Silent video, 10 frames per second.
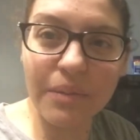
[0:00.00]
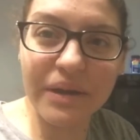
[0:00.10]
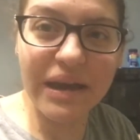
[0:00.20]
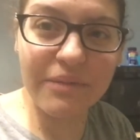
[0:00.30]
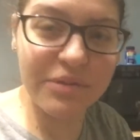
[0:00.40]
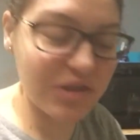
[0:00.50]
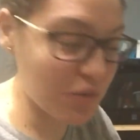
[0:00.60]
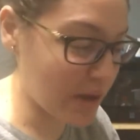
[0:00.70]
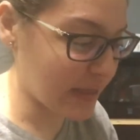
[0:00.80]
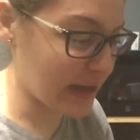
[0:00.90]
but I've been
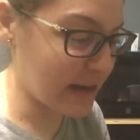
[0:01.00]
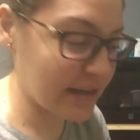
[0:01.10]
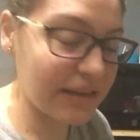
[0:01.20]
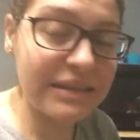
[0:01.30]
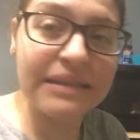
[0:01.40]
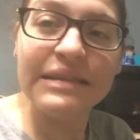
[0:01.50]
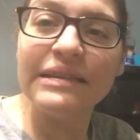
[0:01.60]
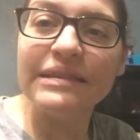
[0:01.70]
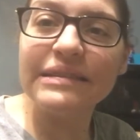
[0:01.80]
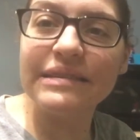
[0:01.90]
doing that
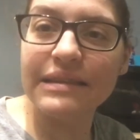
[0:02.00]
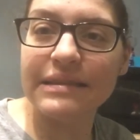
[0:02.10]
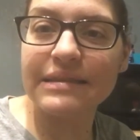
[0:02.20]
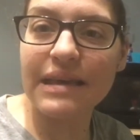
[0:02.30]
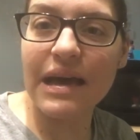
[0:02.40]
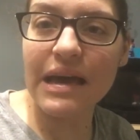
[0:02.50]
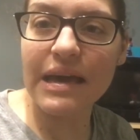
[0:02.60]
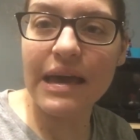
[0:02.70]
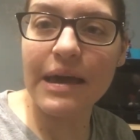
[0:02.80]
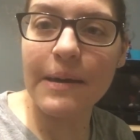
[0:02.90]
since
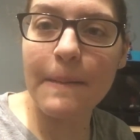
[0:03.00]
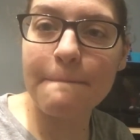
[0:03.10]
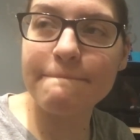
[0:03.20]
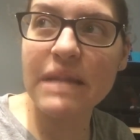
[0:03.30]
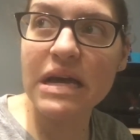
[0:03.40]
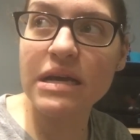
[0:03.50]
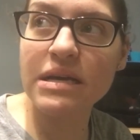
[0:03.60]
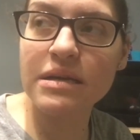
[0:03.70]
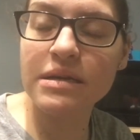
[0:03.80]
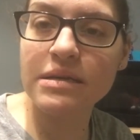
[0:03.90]
I am,
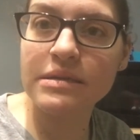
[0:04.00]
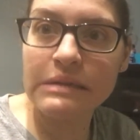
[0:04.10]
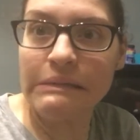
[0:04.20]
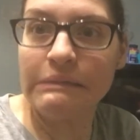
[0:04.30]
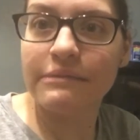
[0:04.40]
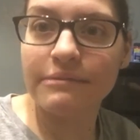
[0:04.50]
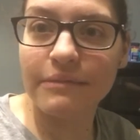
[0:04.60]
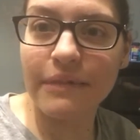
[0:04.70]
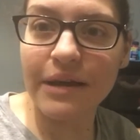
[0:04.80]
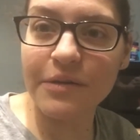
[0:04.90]

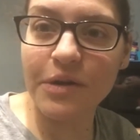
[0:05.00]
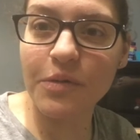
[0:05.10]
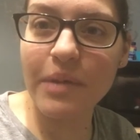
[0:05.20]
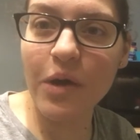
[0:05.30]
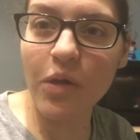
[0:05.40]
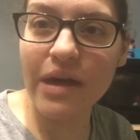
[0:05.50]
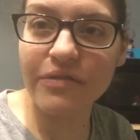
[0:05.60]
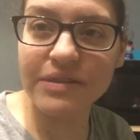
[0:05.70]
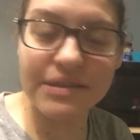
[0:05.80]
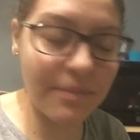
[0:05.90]
I don't know, my whole life
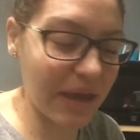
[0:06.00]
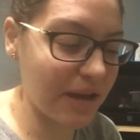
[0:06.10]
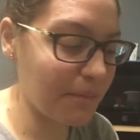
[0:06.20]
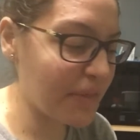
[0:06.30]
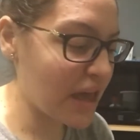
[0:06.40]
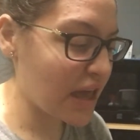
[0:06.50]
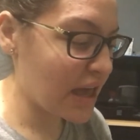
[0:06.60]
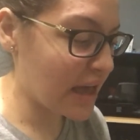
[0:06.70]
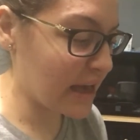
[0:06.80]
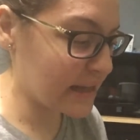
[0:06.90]
since I'm a kid.
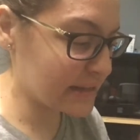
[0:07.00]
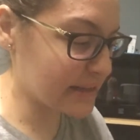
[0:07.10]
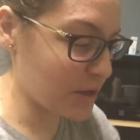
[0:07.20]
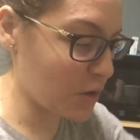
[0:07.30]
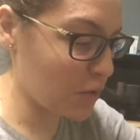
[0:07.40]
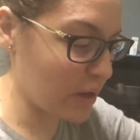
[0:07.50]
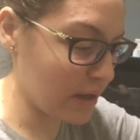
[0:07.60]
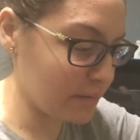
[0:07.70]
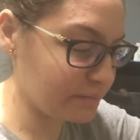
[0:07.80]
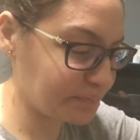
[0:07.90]
And so
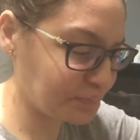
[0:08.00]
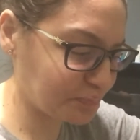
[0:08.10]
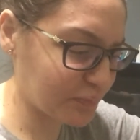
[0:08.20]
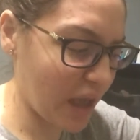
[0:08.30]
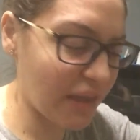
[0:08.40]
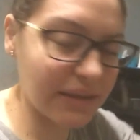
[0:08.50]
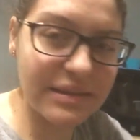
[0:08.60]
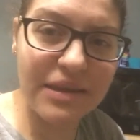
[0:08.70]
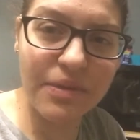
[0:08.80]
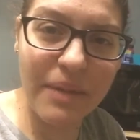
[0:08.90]
I like to
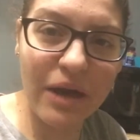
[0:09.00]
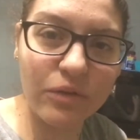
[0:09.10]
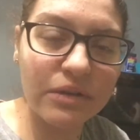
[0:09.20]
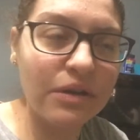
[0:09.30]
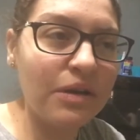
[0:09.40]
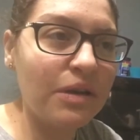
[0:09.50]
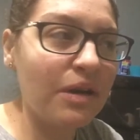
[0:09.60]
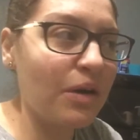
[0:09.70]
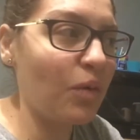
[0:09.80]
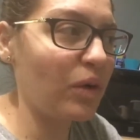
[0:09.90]
take them out.
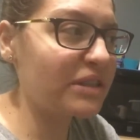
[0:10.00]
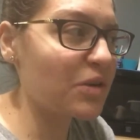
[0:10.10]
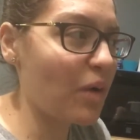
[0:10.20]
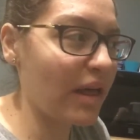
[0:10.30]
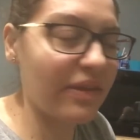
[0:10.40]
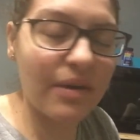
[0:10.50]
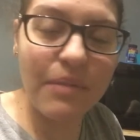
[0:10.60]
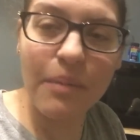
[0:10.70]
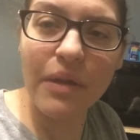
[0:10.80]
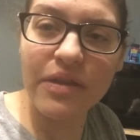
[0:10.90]
Once in a while, I think
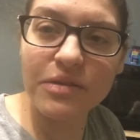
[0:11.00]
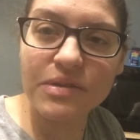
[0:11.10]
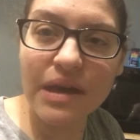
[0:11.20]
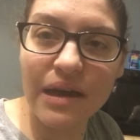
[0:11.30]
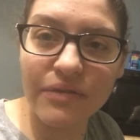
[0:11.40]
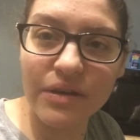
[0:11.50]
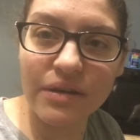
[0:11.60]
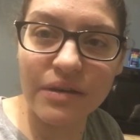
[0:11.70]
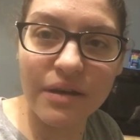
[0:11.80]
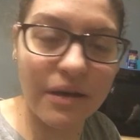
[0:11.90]
my mother used to have the